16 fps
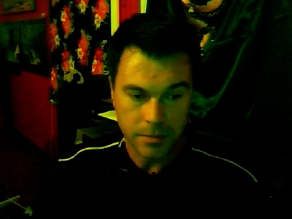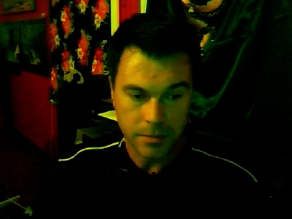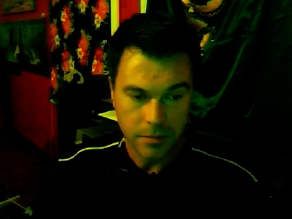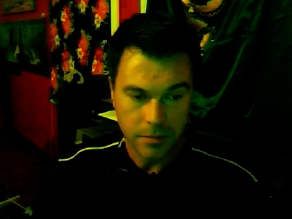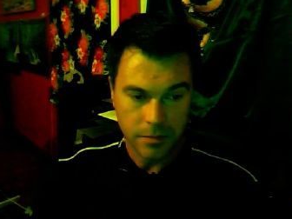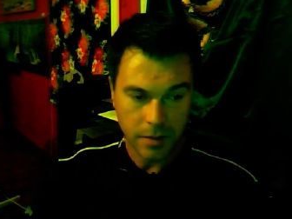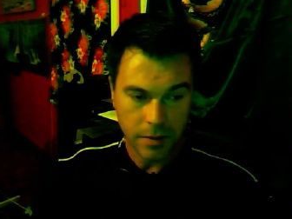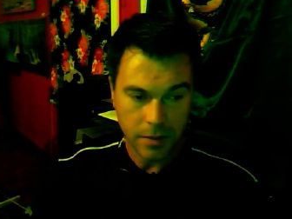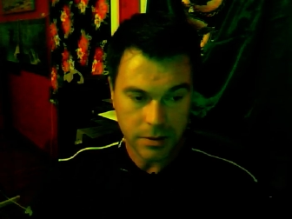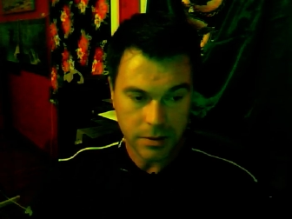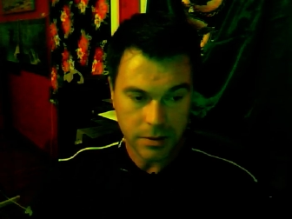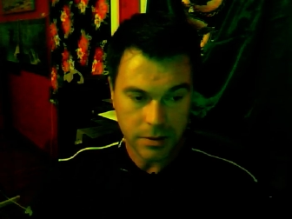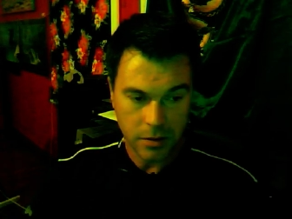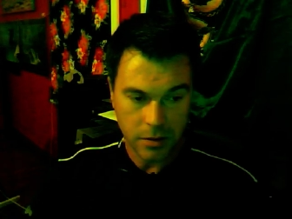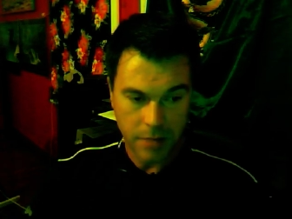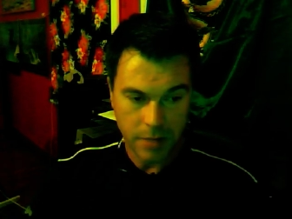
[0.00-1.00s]
Thus,
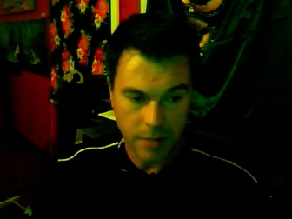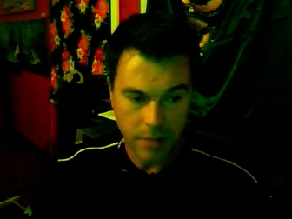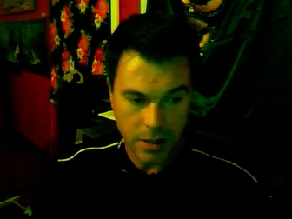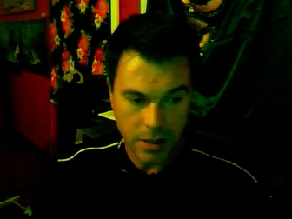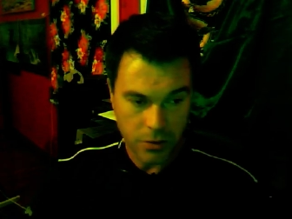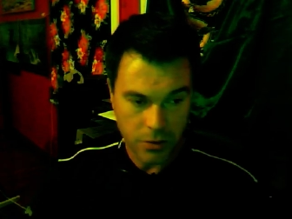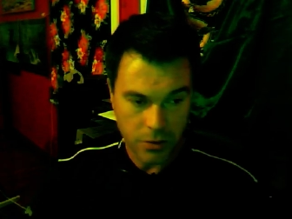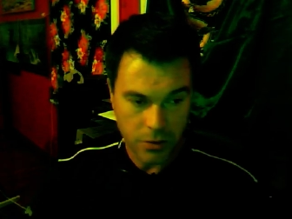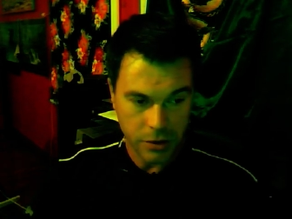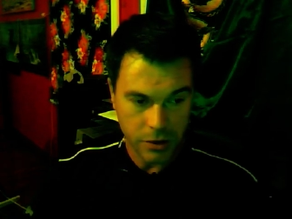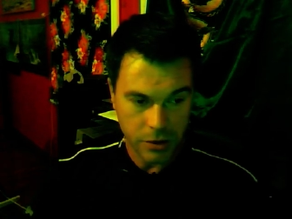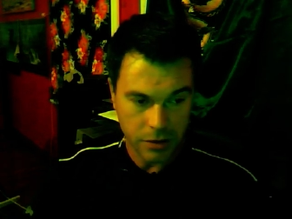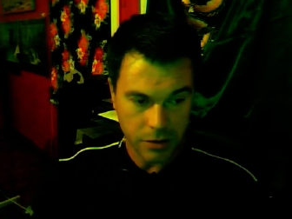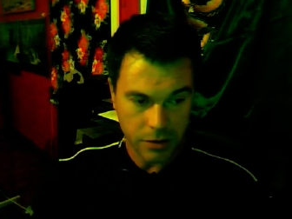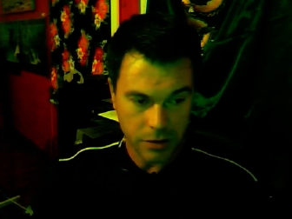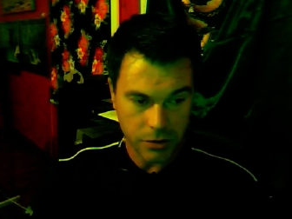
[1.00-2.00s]
O man, you
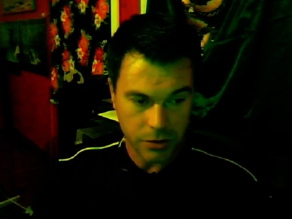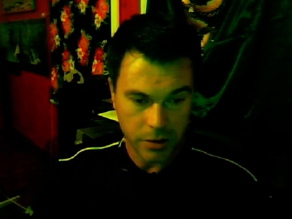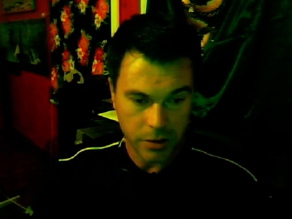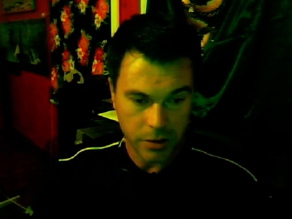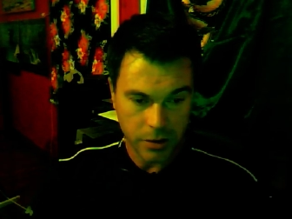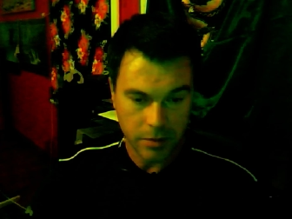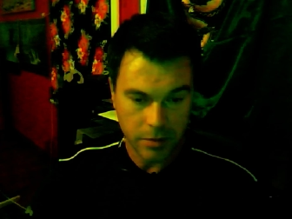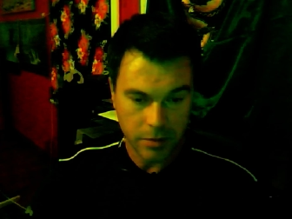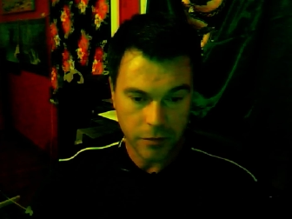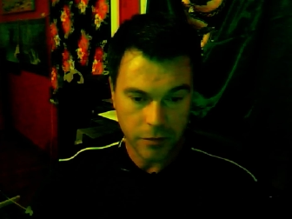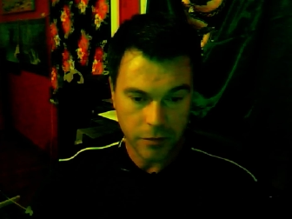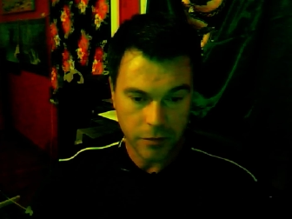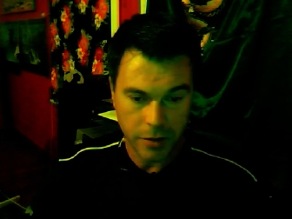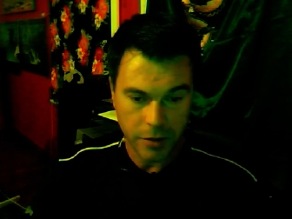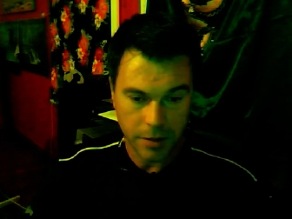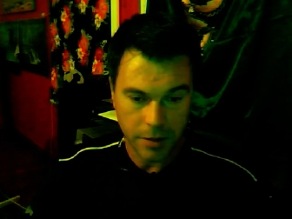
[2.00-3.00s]
shall surely be free.